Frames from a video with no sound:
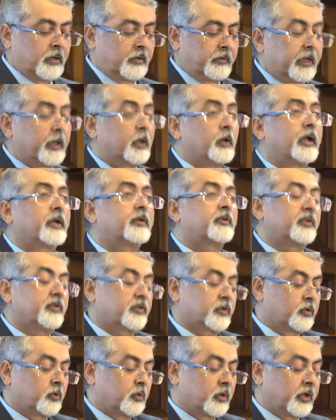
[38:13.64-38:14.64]
Regulatory
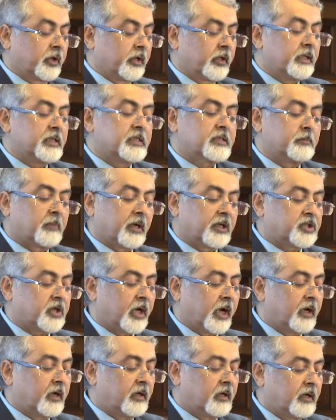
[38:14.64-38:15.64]
scrutiny is much
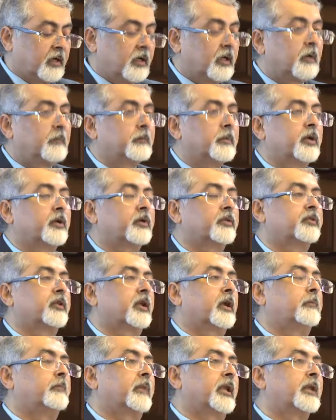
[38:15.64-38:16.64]
higher, because
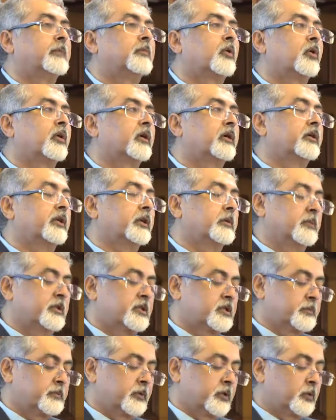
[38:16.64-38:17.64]
there are many more
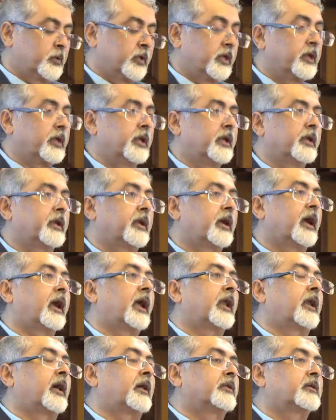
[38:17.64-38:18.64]
agreements between India
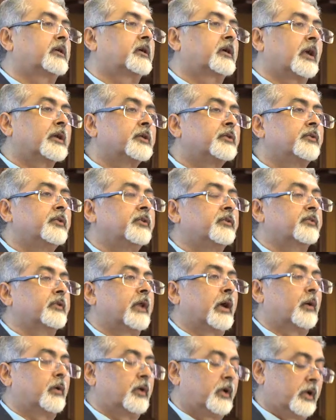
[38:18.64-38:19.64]
and other countries
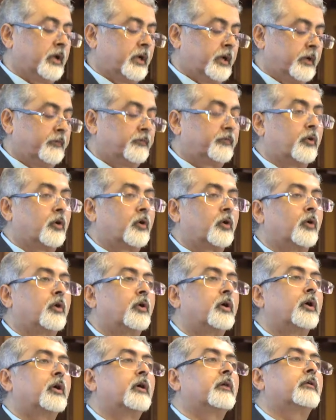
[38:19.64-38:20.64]
now
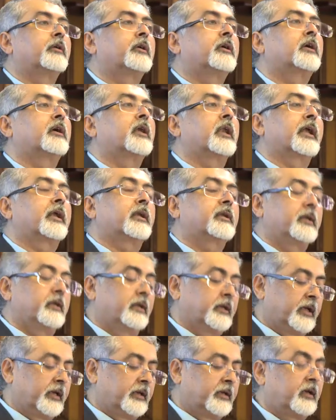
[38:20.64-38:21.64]
for
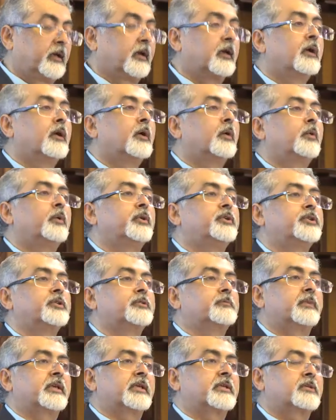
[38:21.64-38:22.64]
collecting data which
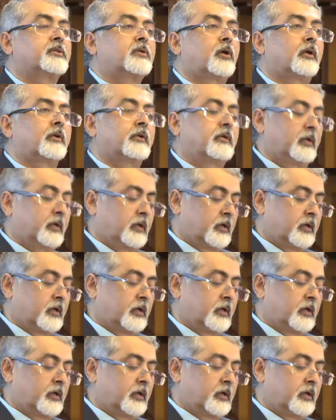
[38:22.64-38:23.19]
is based on